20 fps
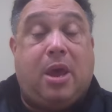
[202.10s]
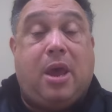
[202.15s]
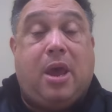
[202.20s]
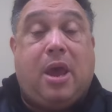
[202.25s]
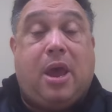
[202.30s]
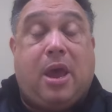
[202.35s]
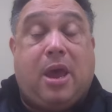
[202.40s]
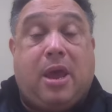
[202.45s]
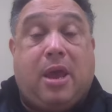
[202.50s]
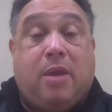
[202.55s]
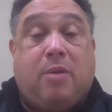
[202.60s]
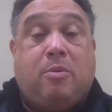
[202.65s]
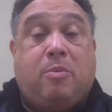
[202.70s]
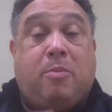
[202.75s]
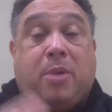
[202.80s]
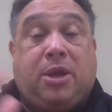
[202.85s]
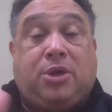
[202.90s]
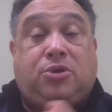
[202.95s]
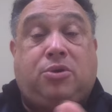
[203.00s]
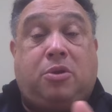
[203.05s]
and
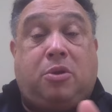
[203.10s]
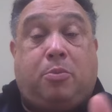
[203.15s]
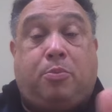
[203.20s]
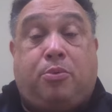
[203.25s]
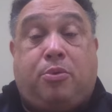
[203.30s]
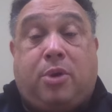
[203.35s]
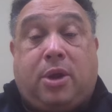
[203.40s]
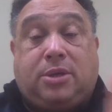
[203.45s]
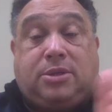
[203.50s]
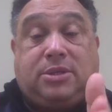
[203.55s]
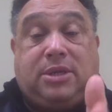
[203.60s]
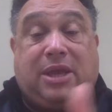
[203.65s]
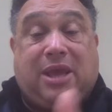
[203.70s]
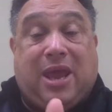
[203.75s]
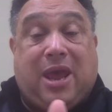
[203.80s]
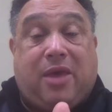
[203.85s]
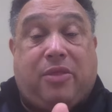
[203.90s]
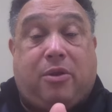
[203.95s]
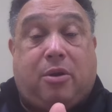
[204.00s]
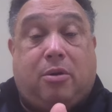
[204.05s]
make sure they're pressed
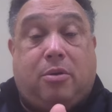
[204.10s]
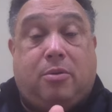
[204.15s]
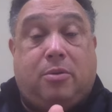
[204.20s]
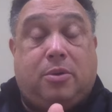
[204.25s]
together.